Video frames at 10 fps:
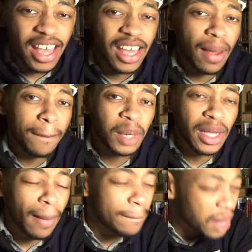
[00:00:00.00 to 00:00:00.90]
And I'm
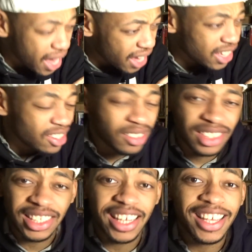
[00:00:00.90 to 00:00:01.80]
bring it back, you know what I'm
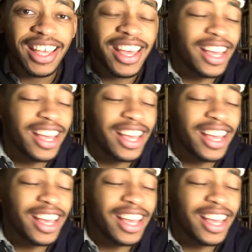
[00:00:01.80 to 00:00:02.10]
saying?